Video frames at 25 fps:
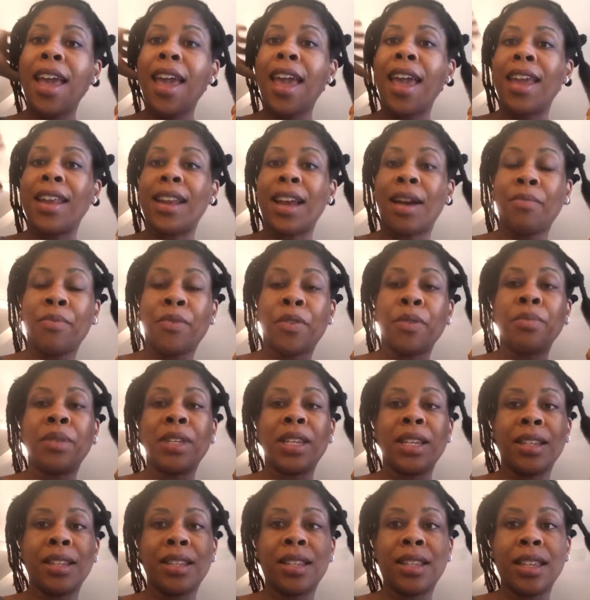and I'm from
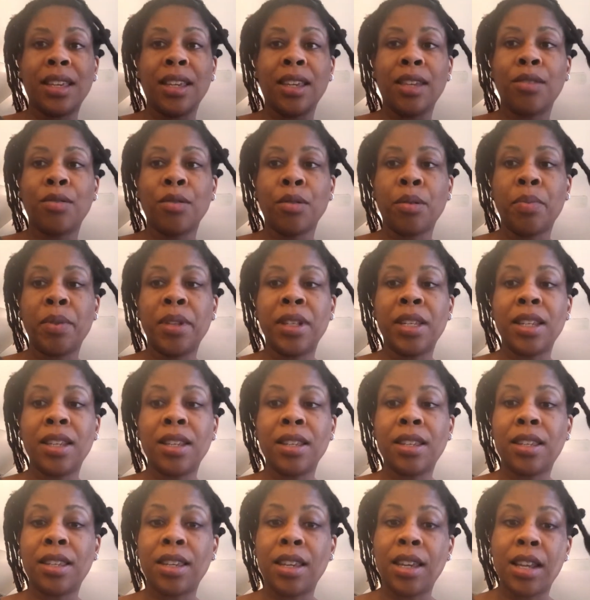Tennessee, grew up in
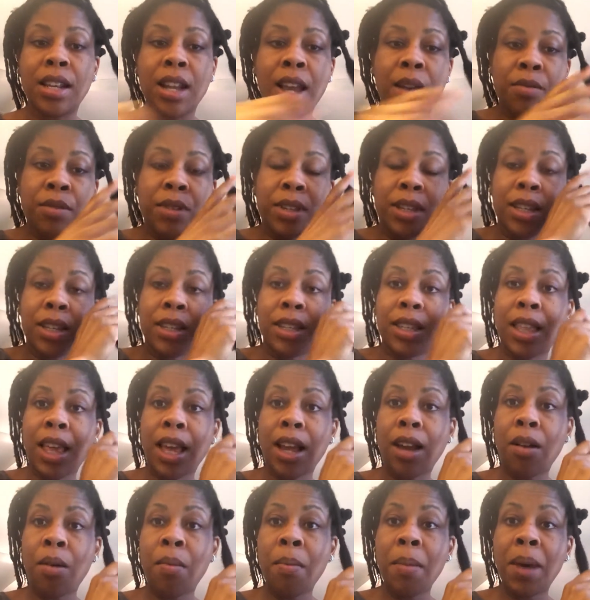Tennessee, and I was just
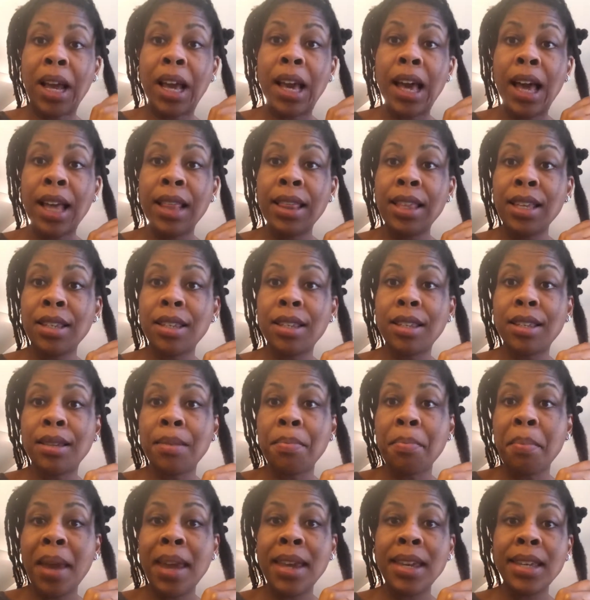like, oh my God, this is
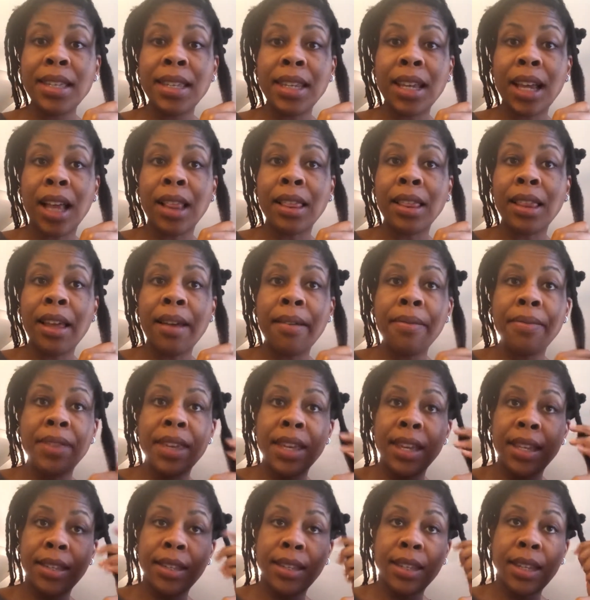amazing. I love
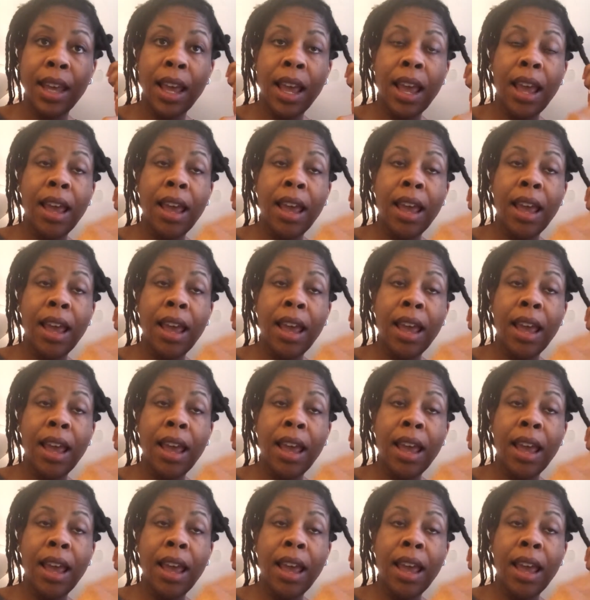this.